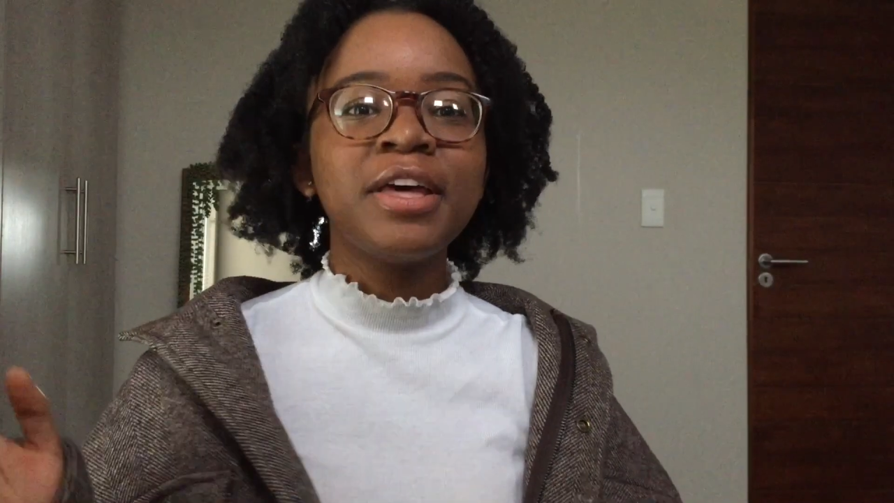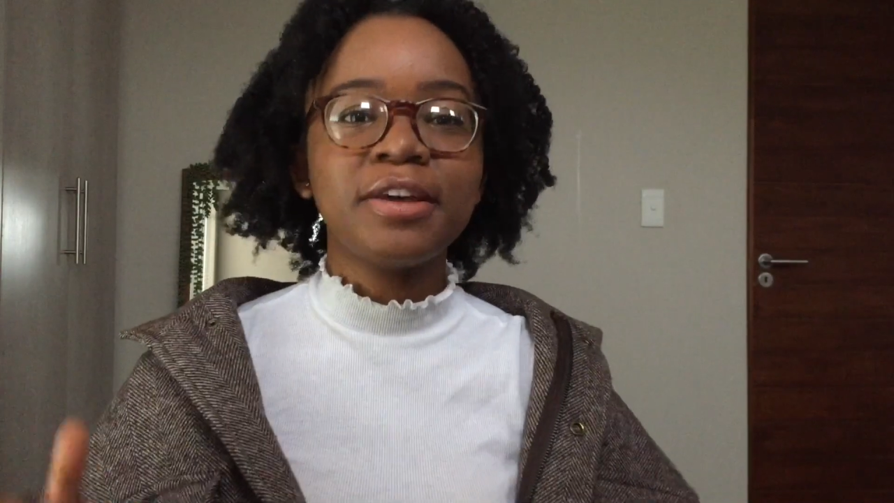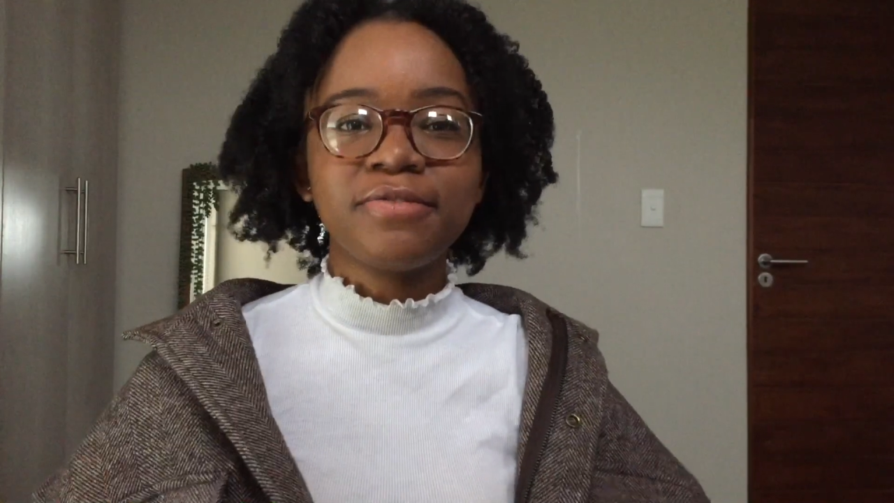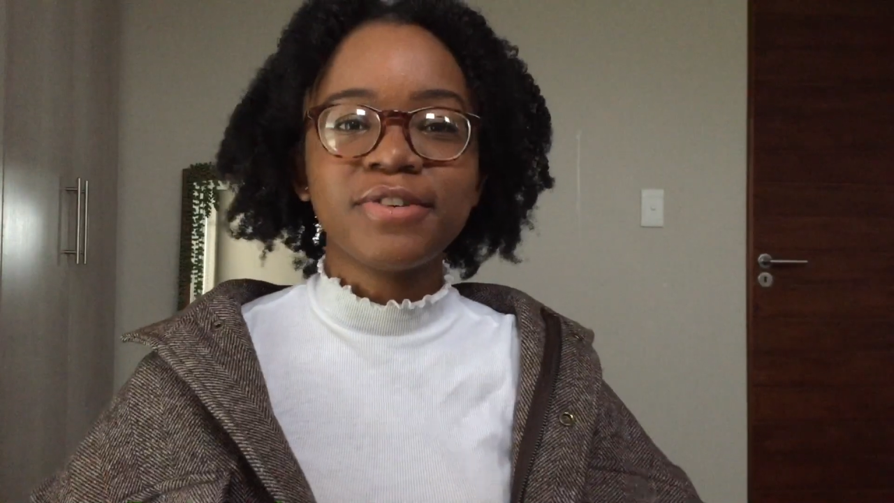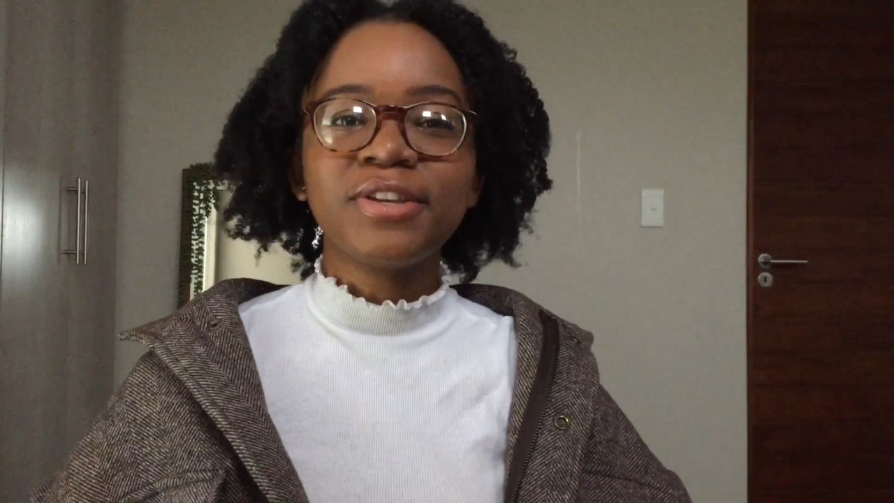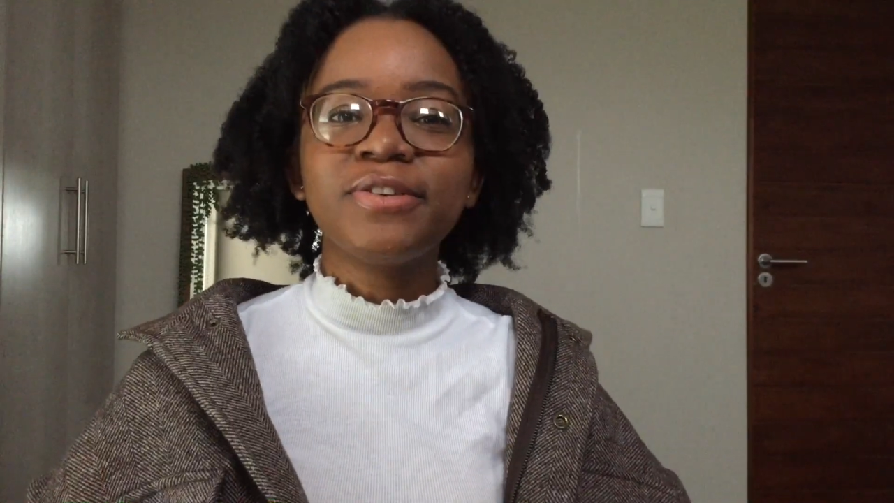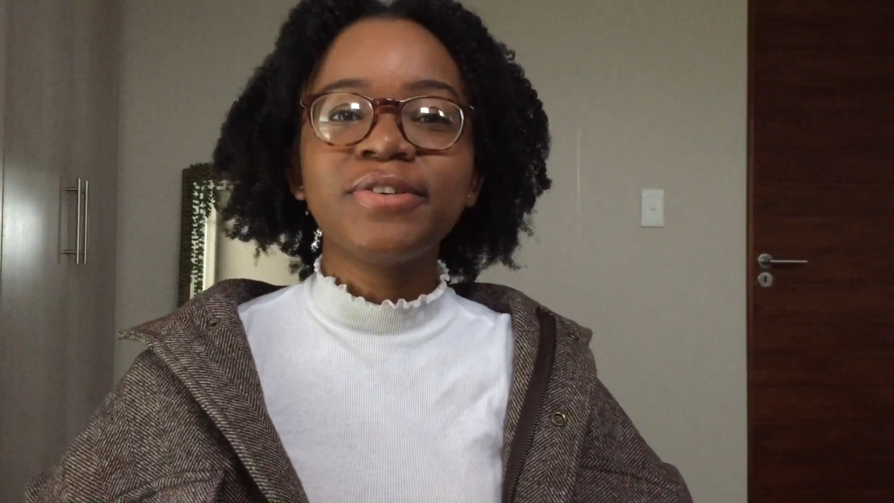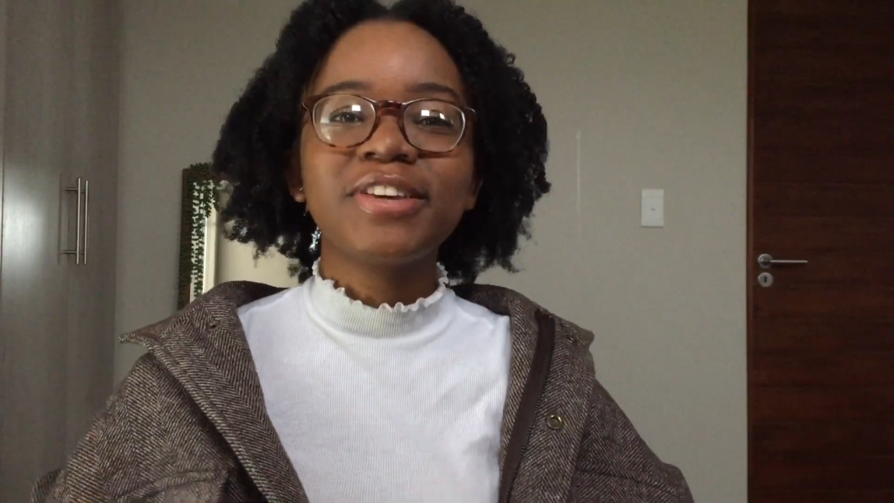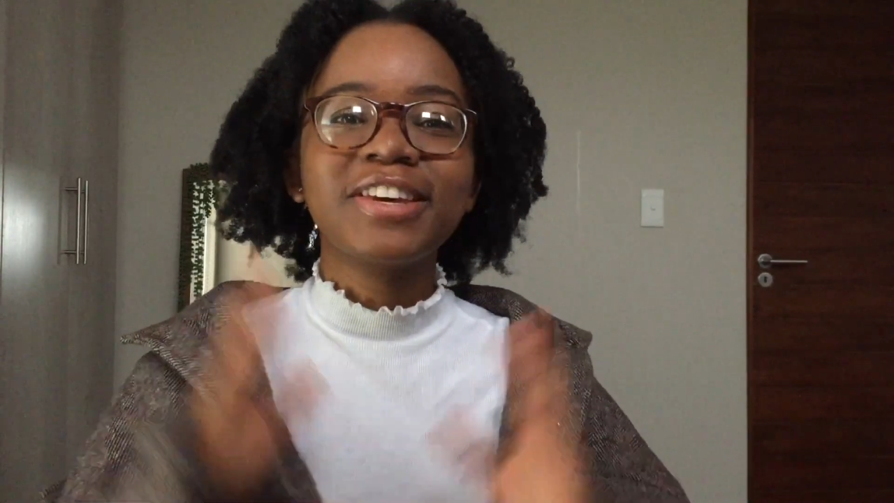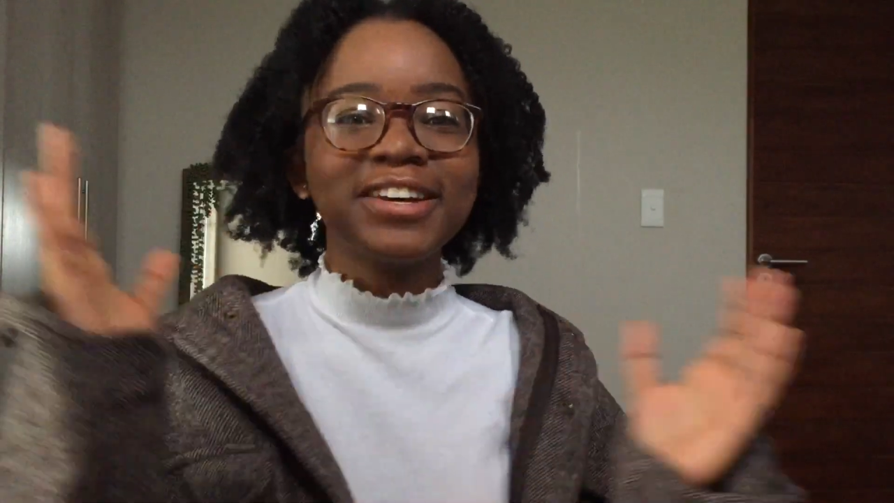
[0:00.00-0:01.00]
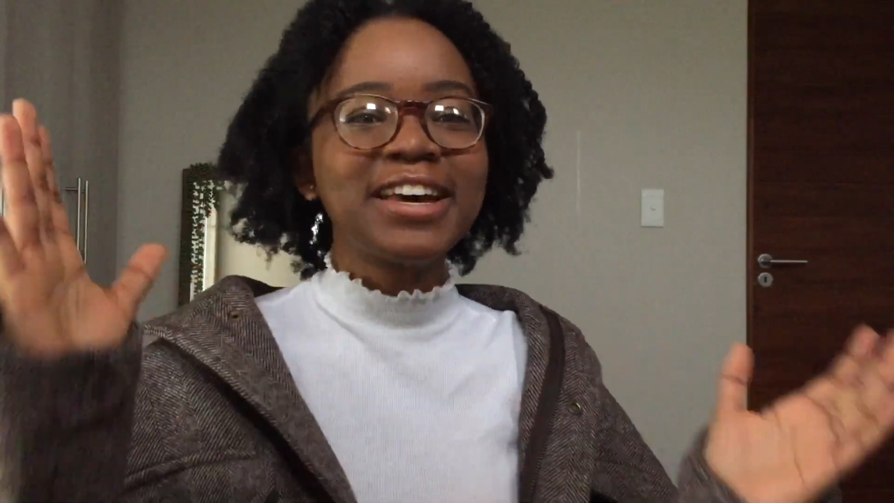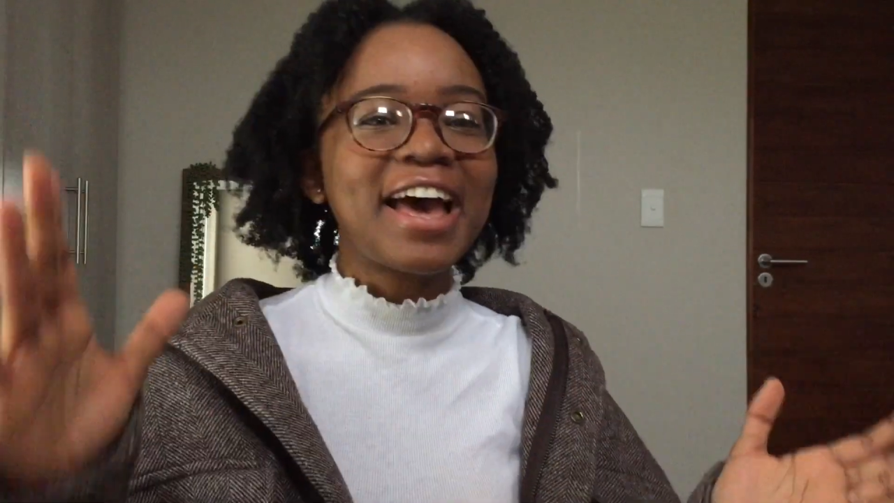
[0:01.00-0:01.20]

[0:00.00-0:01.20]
If you're new here,